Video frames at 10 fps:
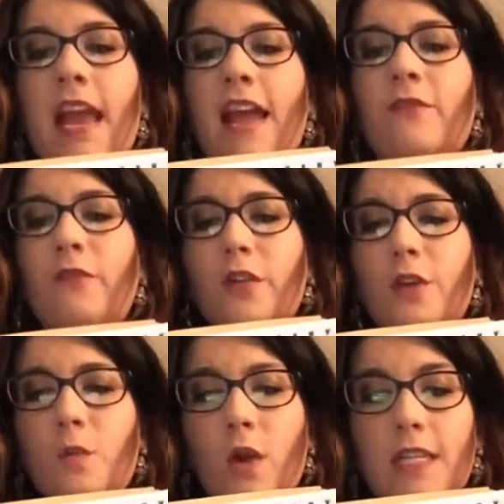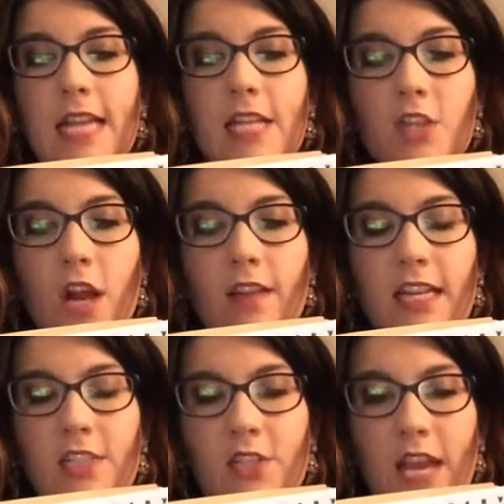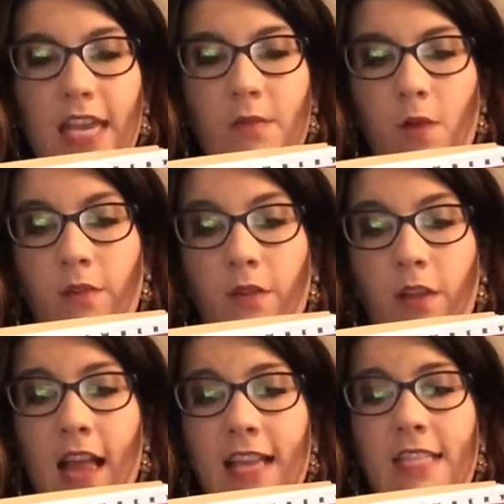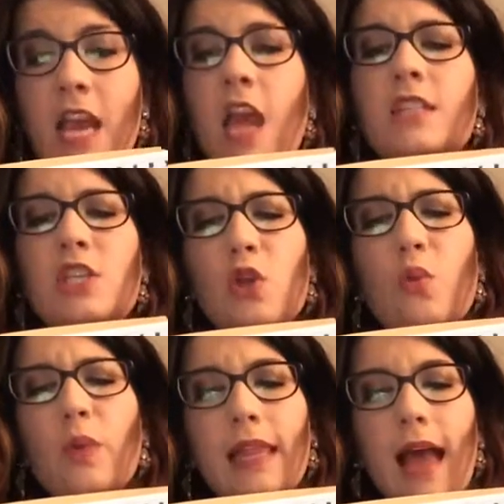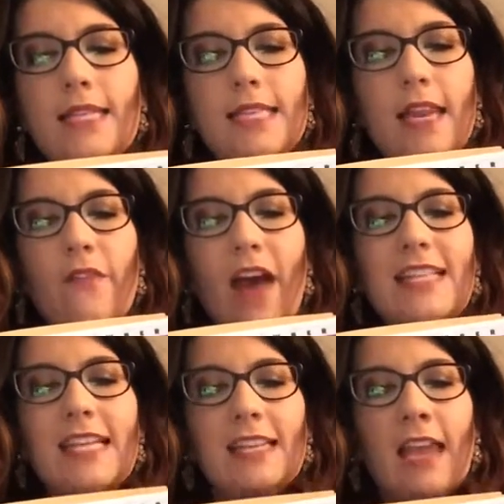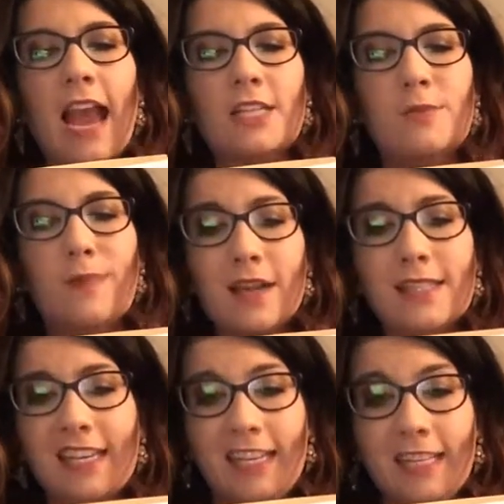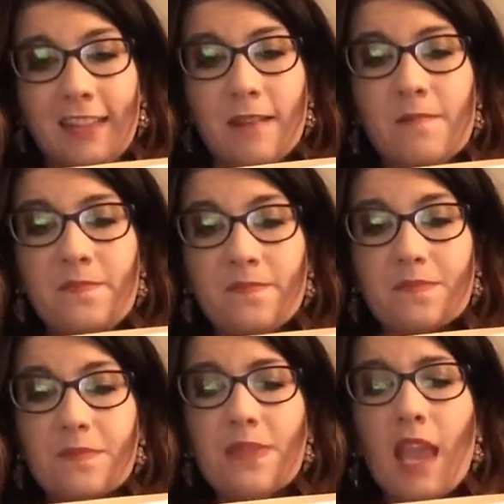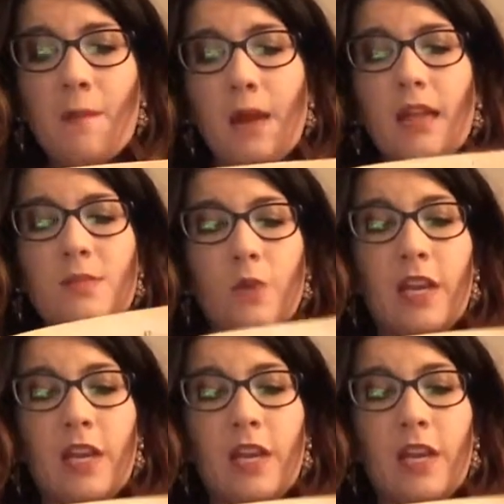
And furthermore, said Charlotte, shaking one of her legs, do you realize that if I didn't catch bugs and eat them, bugs would